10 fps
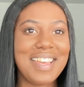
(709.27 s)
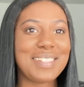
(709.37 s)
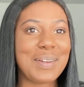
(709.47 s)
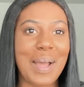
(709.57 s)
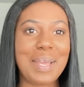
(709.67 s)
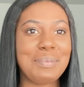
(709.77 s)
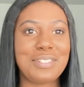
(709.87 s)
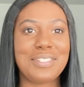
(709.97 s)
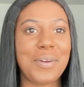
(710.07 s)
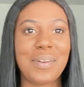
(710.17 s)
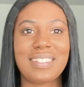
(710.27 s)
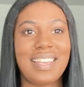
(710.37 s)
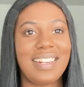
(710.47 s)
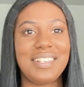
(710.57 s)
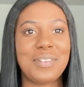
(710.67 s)
So I am just so
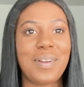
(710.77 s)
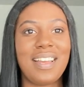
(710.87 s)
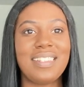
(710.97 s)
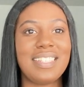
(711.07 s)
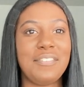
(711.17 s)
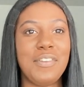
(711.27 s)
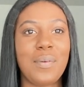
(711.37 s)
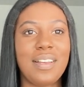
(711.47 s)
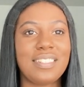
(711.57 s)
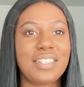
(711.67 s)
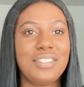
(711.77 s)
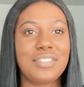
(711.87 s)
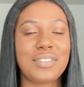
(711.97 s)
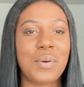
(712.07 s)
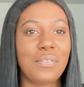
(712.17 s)
excited, you guys. If you guys could
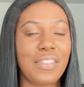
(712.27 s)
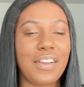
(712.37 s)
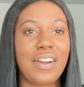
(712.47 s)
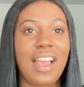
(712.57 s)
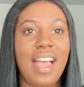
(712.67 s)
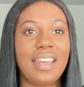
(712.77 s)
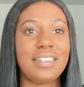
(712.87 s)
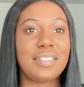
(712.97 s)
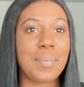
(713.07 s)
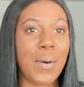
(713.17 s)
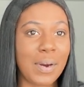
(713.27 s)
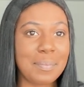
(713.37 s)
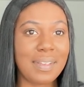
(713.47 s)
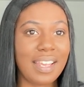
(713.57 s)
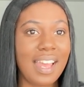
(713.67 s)
just go over there and support
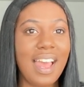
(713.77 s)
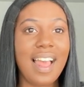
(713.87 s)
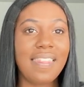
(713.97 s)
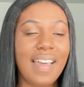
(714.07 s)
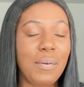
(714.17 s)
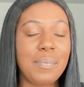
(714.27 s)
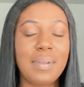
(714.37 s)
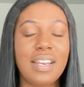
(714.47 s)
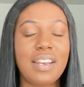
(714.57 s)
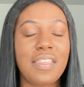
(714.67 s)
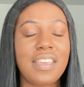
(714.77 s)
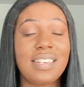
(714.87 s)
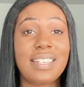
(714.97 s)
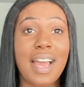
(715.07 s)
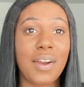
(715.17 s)
me, that would mean the
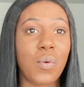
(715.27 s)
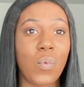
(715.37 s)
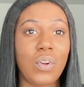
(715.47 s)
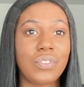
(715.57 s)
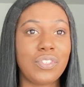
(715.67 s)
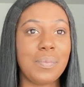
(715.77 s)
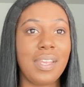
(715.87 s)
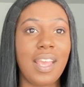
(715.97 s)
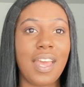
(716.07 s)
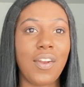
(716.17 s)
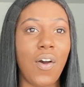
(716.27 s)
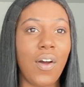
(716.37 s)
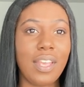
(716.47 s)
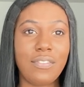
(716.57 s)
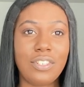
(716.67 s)
entire world to me. And
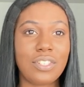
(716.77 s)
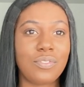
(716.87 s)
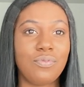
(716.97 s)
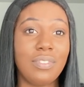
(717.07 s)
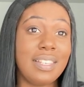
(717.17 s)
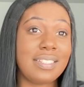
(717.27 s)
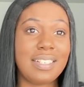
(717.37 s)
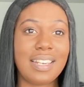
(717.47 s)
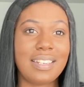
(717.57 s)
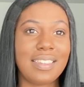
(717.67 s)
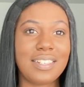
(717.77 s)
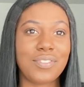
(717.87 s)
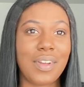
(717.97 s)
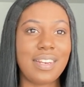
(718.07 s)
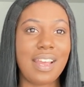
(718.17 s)
even just listening to this
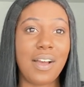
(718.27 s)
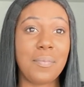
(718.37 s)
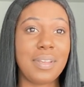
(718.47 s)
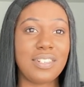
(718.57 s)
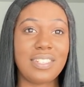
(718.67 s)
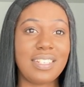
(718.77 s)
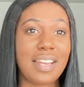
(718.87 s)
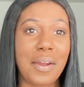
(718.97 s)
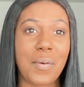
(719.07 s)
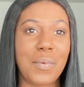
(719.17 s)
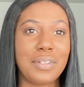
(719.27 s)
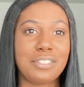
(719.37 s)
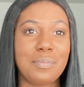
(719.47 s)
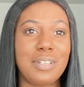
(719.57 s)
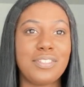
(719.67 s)
right now means the entire world
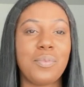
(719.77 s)
to me. So